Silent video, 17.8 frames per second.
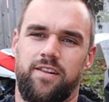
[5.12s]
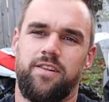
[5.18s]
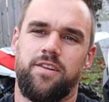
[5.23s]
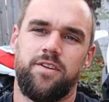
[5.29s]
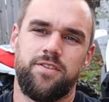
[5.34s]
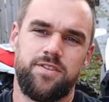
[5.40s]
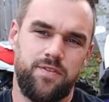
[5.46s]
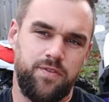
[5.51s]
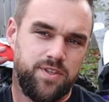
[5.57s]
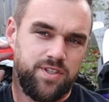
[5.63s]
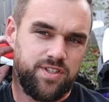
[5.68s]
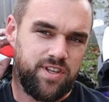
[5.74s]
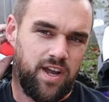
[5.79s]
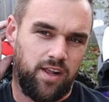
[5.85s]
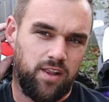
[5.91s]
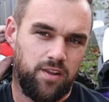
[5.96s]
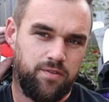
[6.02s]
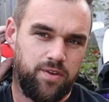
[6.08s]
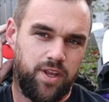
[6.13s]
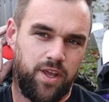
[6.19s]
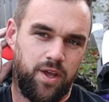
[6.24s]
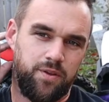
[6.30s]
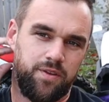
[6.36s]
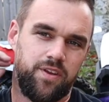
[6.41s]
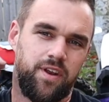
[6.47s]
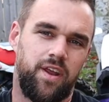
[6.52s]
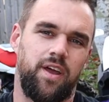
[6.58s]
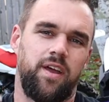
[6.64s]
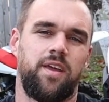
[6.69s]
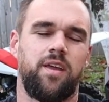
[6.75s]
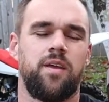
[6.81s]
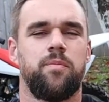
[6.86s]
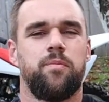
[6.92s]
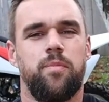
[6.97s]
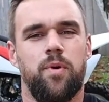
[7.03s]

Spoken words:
little different style of video today,